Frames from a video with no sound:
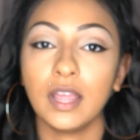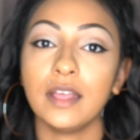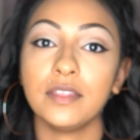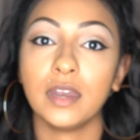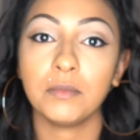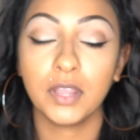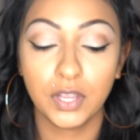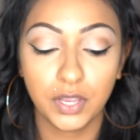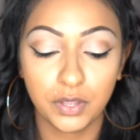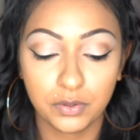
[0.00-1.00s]
And then I'm
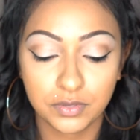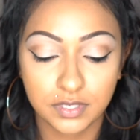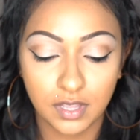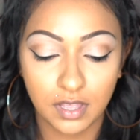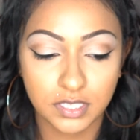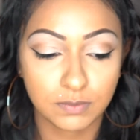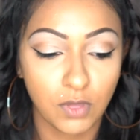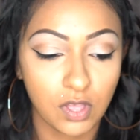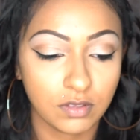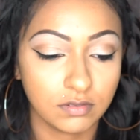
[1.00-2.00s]
gonna use a
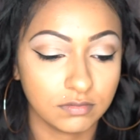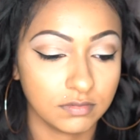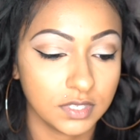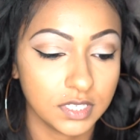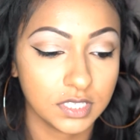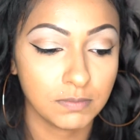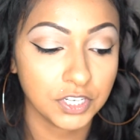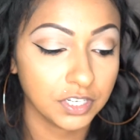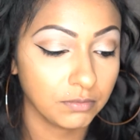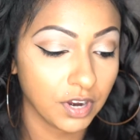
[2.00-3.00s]
small
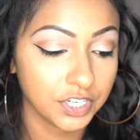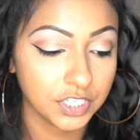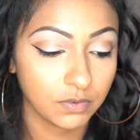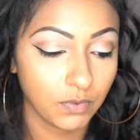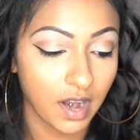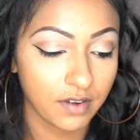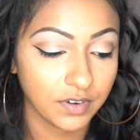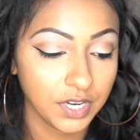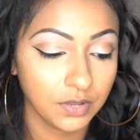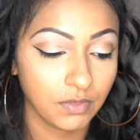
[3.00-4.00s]
smudging brush,
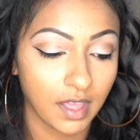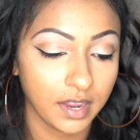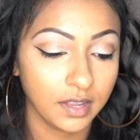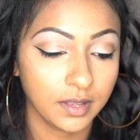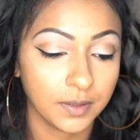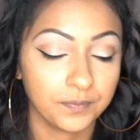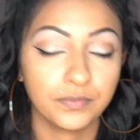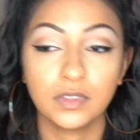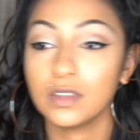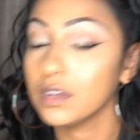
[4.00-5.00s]
whatever you like,
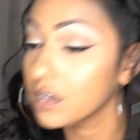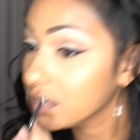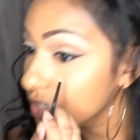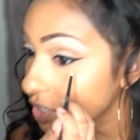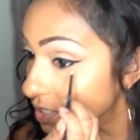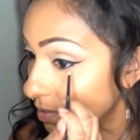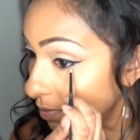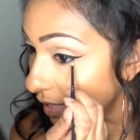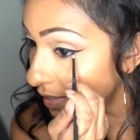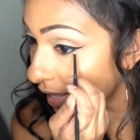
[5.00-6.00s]
just to
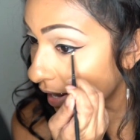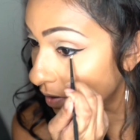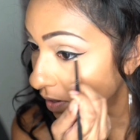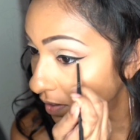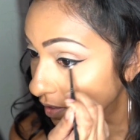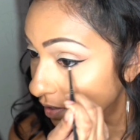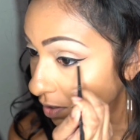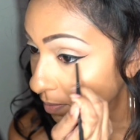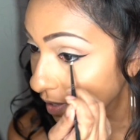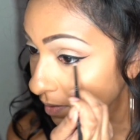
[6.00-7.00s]
blend that out a
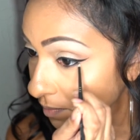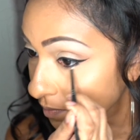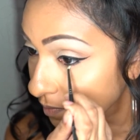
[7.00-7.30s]
little bit.